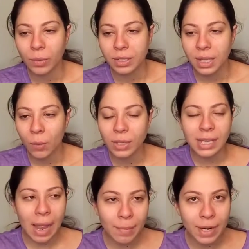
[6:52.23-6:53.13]
What is that?
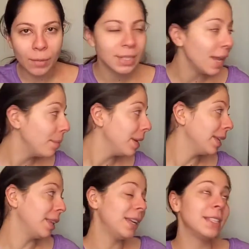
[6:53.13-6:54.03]
What's happening? What's
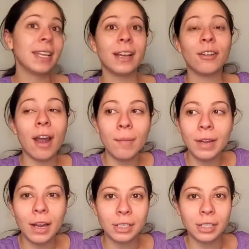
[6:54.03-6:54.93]
happening? And then he's like
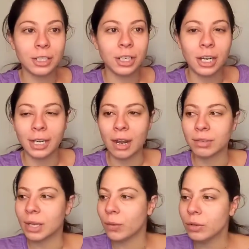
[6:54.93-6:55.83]
grabbing onto the truck and
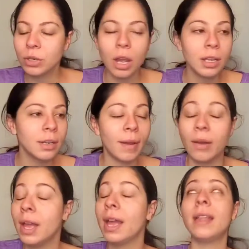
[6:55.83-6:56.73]
I was like, what are you talking
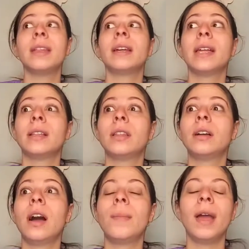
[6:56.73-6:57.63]
about? And then I like
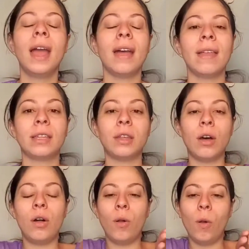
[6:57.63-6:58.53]
look up and like
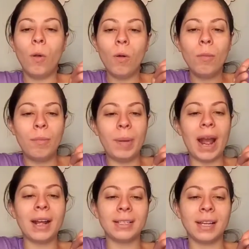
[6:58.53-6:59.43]
the whole
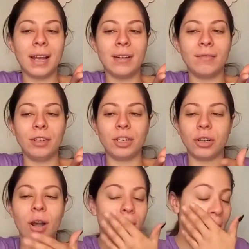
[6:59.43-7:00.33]
backside of the
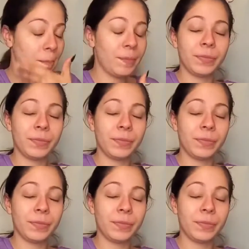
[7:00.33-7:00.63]
truck.